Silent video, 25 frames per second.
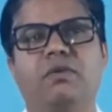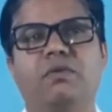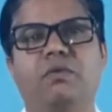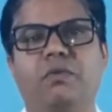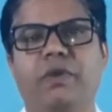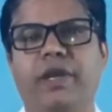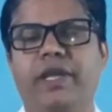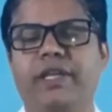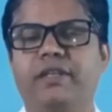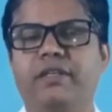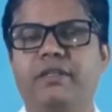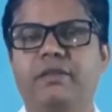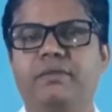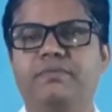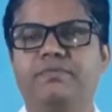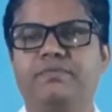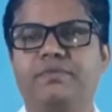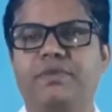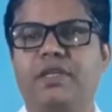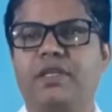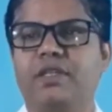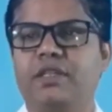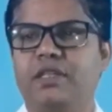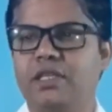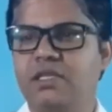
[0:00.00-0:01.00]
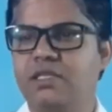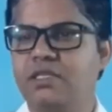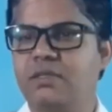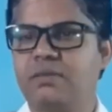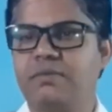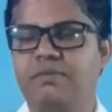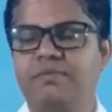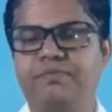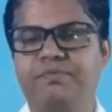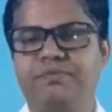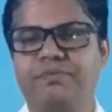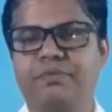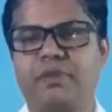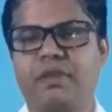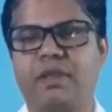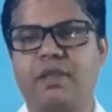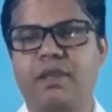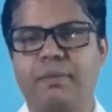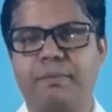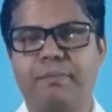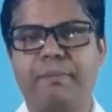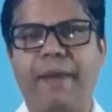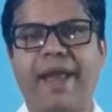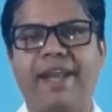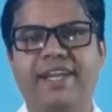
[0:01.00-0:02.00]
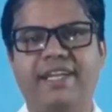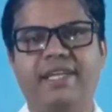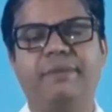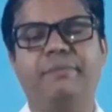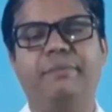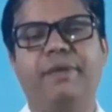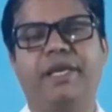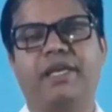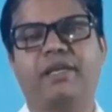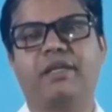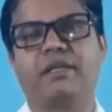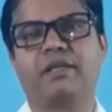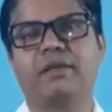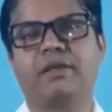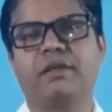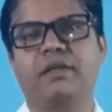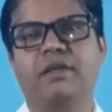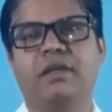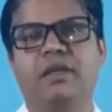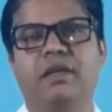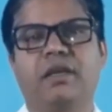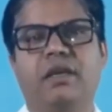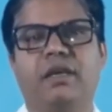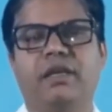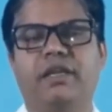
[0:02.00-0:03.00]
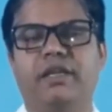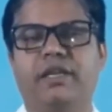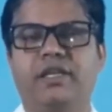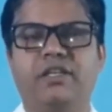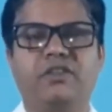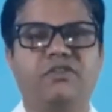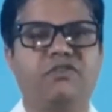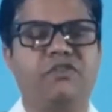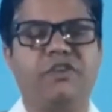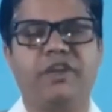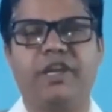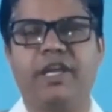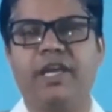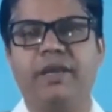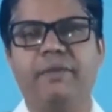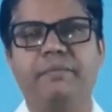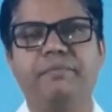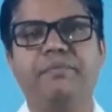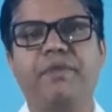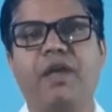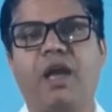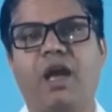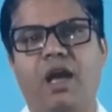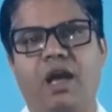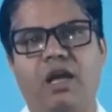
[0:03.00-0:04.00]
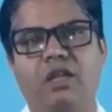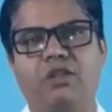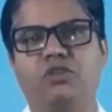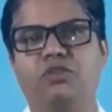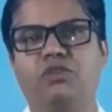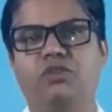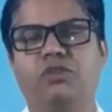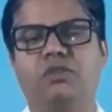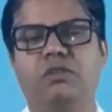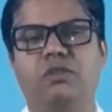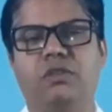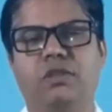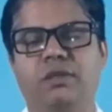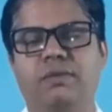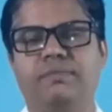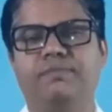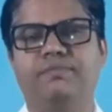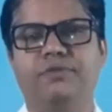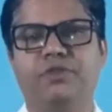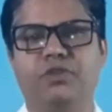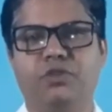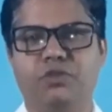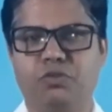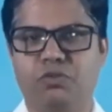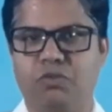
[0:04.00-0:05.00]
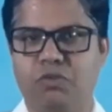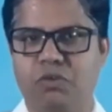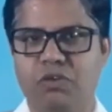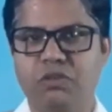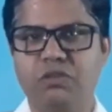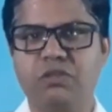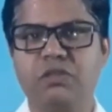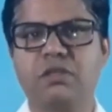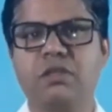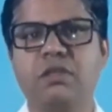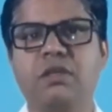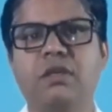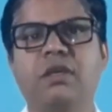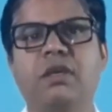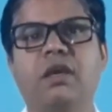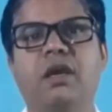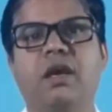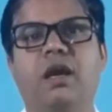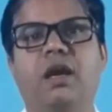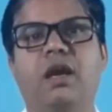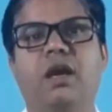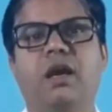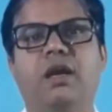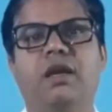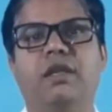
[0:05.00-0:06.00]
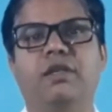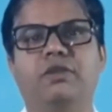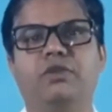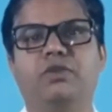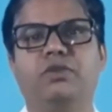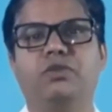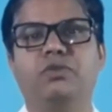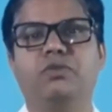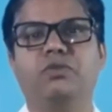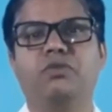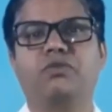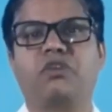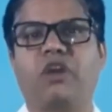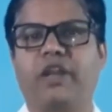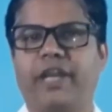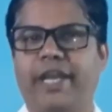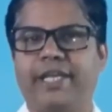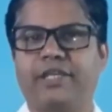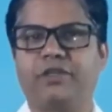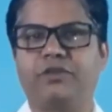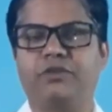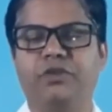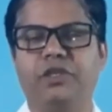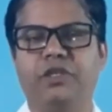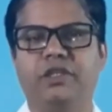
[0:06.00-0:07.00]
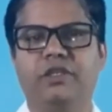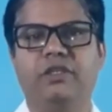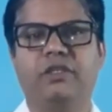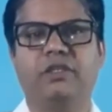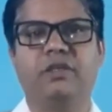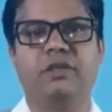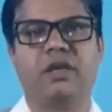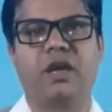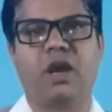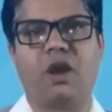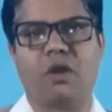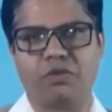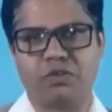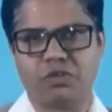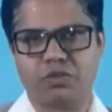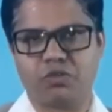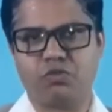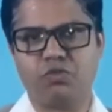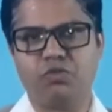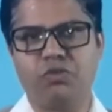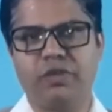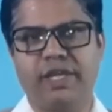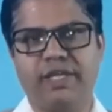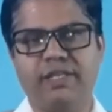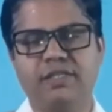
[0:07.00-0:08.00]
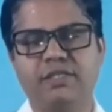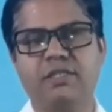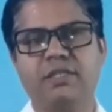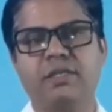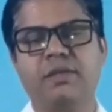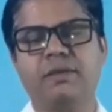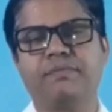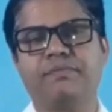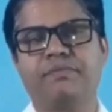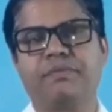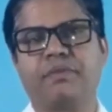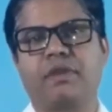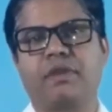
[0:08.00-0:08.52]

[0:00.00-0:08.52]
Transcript: When in this pandemic, it is very hard to us to connect with our students.